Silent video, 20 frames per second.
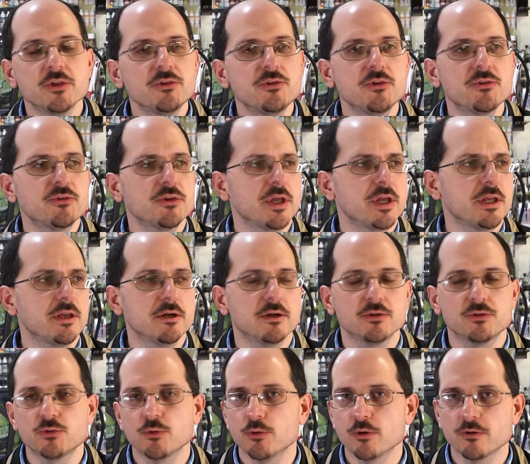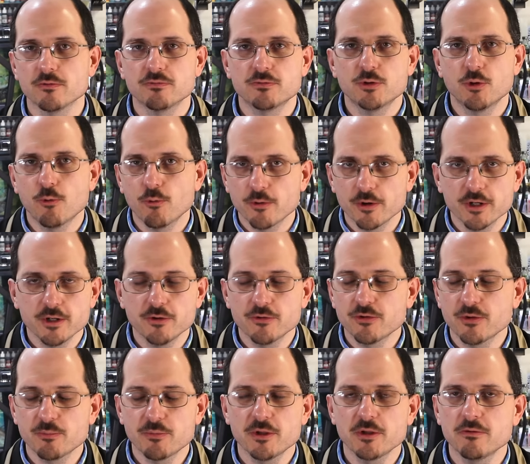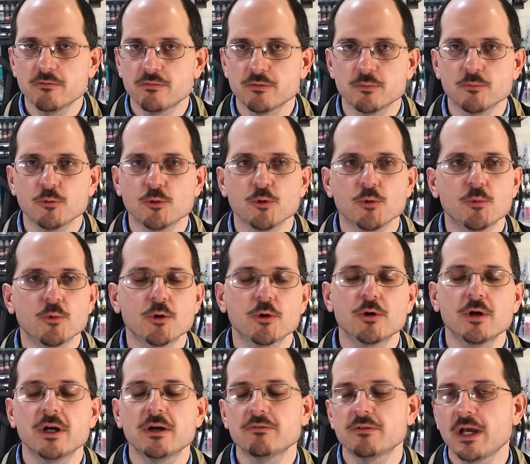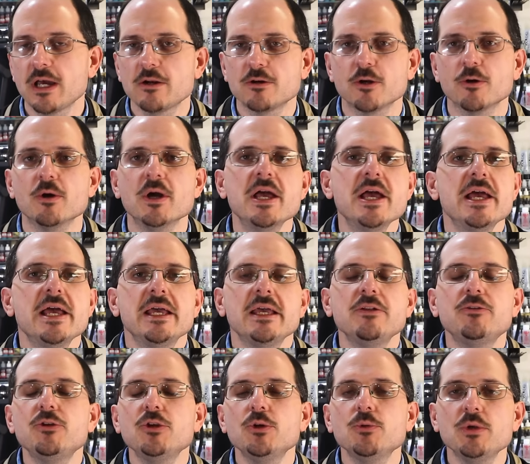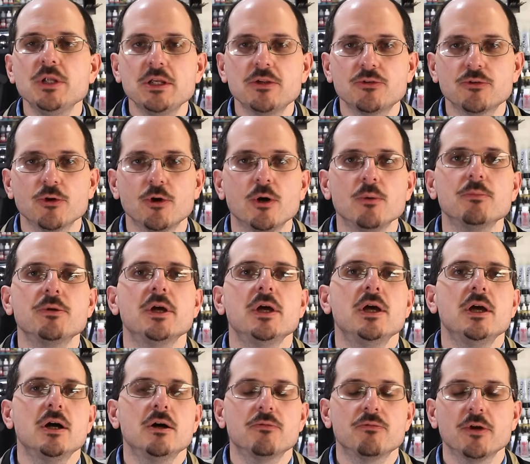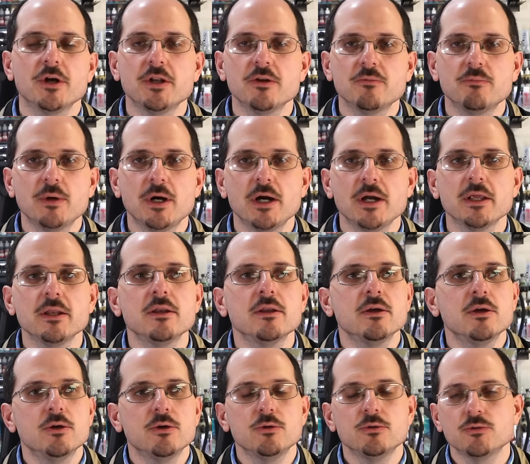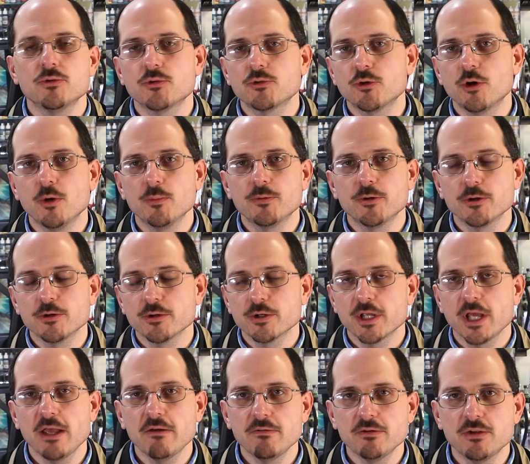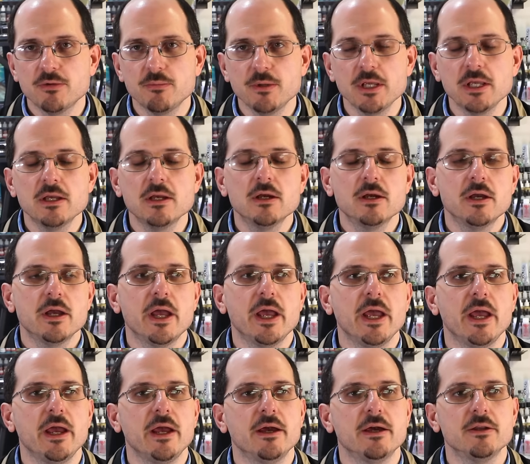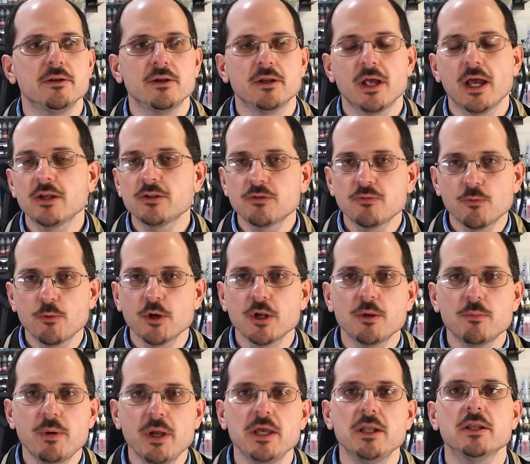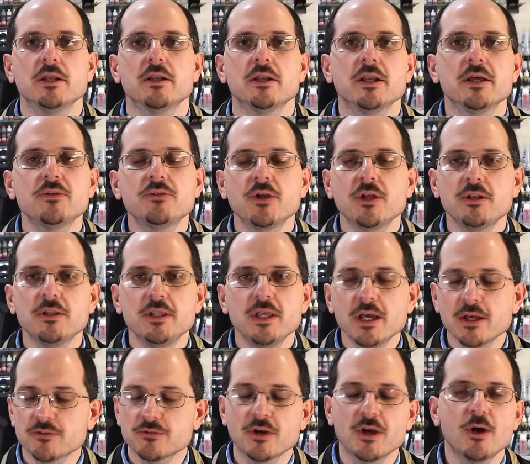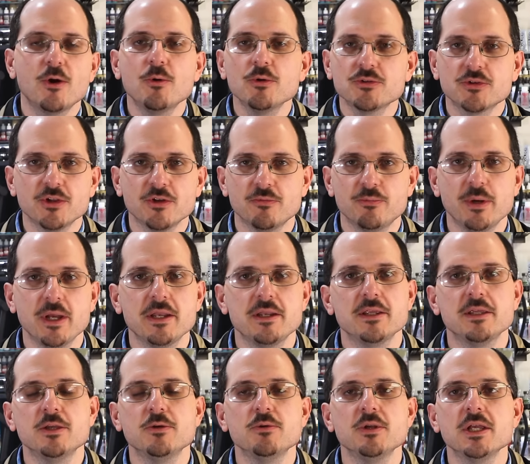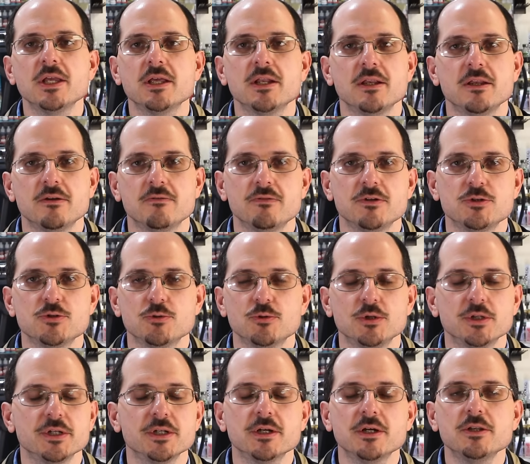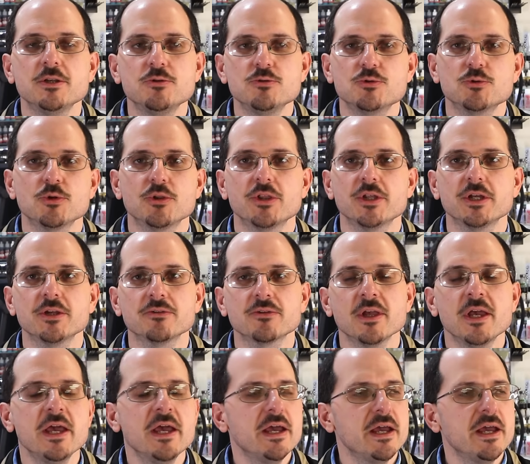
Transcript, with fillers: This is like a sort of tauren or something from World of Warcraft. I don't know. It's a unique sculpt. A friend of mine who's a sculptor gave it to me and asked if I wanted to paint it. And I said, yes, I always love painting unique and individual and unusual things.